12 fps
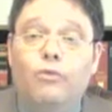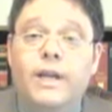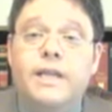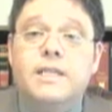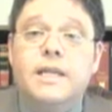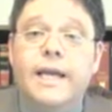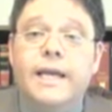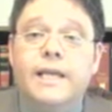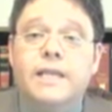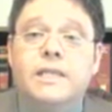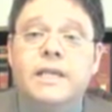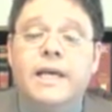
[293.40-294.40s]
the reason
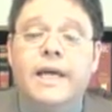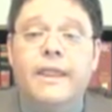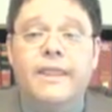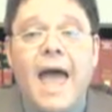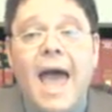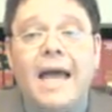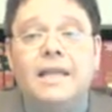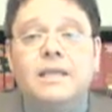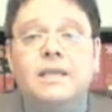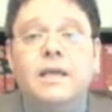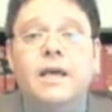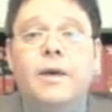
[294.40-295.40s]
is
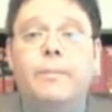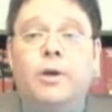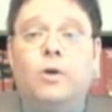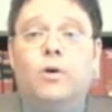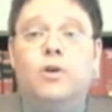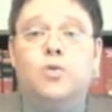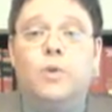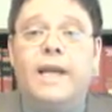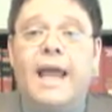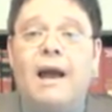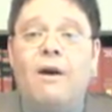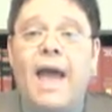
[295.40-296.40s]
that because
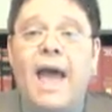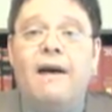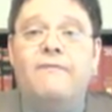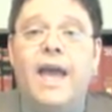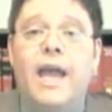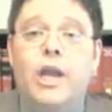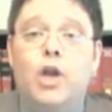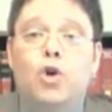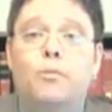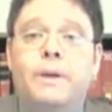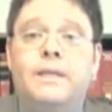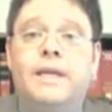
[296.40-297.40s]
we now have a
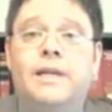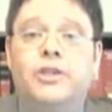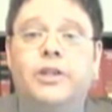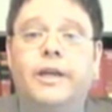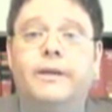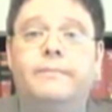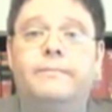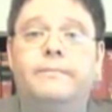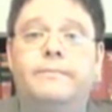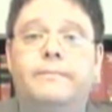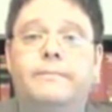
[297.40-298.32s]
new petition